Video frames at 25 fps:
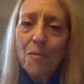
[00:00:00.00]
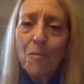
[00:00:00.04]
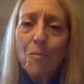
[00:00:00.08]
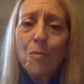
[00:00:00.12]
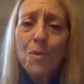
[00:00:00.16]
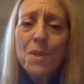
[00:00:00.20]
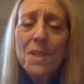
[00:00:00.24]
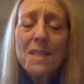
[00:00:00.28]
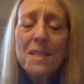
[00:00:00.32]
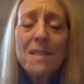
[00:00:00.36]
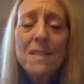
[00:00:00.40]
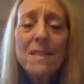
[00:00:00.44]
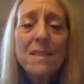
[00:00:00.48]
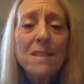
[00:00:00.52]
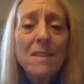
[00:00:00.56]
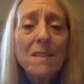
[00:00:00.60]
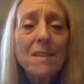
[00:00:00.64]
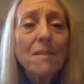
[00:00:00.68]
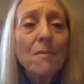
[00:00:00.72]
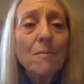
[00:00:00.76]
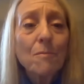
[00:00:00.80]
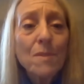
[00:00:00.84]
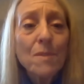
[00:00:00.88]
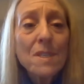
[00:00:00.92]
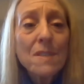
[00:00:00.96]
was
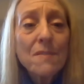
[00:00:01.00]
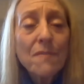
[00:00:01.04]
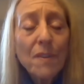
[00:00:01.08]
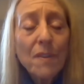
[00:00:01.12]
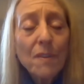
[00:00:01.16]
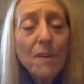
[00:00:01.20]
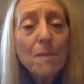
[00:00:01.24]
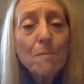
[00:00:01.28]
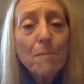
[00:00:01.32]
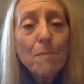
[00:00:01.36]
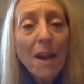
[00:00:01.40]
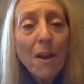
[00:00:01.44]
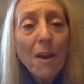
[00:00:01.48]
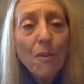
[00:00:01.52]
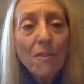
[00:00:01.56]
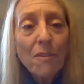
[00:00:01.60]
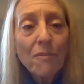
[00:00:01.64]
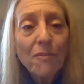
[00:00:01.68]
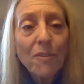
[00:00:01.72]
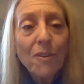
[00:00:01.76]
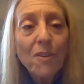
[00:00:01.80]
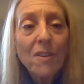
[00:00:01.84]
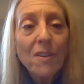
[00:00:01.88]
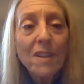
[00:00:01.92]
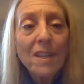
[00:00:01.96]
very
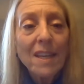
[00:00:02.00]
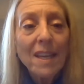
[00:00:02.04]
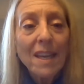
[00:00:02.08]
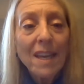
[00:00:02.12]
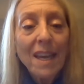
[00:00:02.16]
powerful.